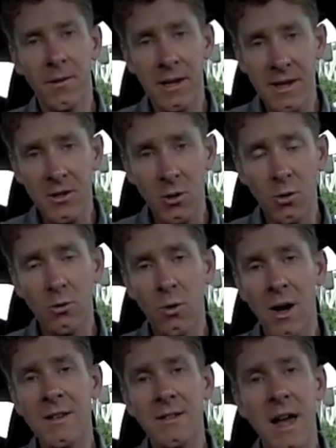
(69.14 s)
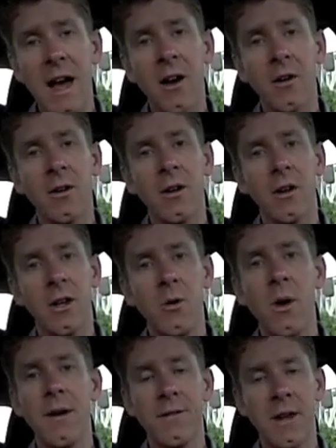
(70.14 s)
leasehold runs out,
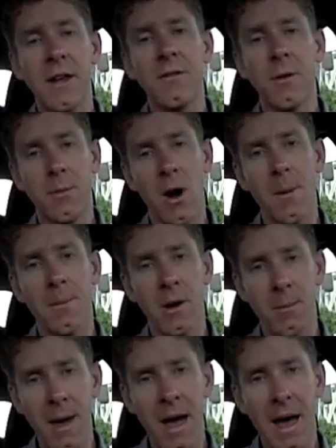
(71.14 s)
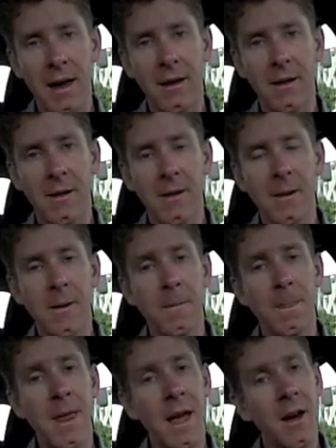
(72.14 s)
you have to give the property back.
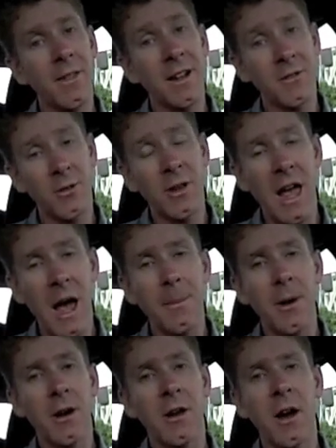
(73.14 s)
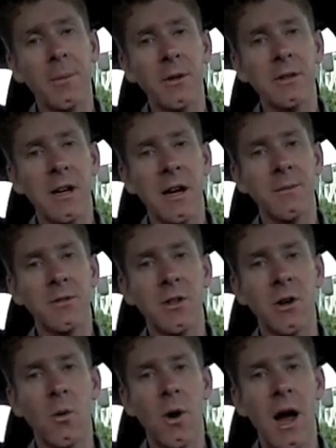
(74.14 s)
Now, that's only happened a couple times
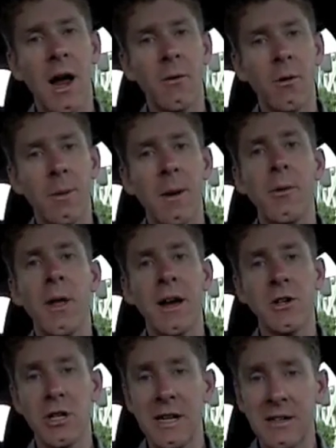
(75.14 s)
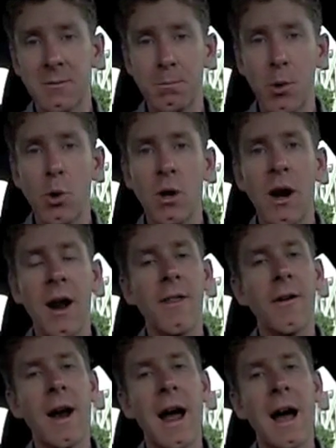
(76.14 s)
in Hawaii where people actually get booted out of
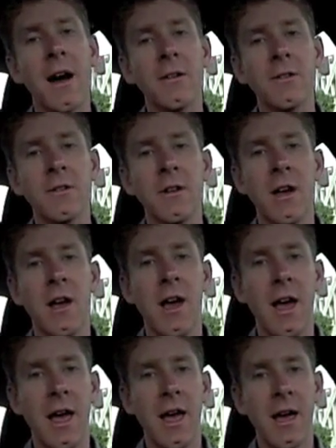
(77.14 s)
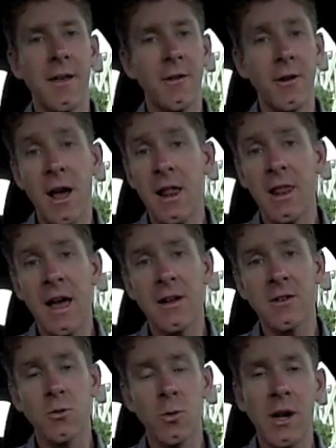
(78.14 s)
their house and they're not
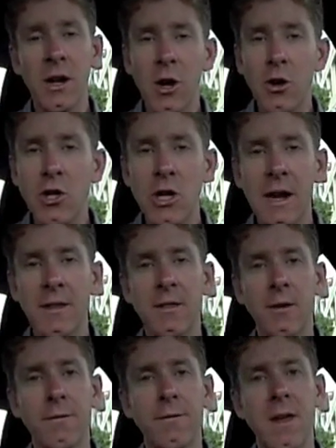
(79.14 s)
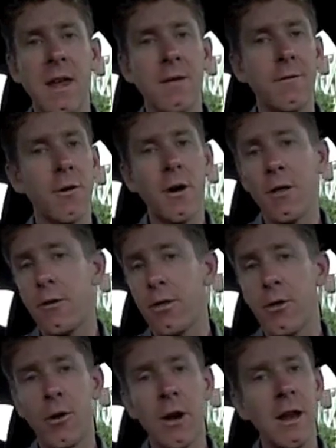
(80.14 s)
allowed to renegotiate their fee for another
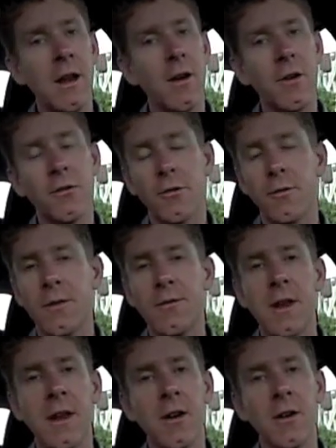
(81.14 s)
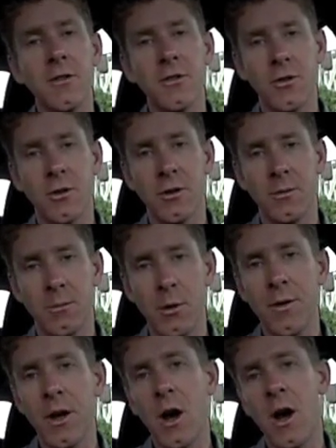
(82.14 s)
30 years or 50 years or
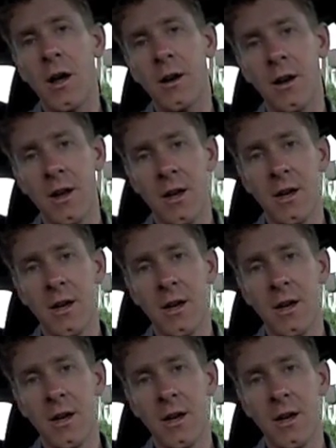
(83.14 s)
moving on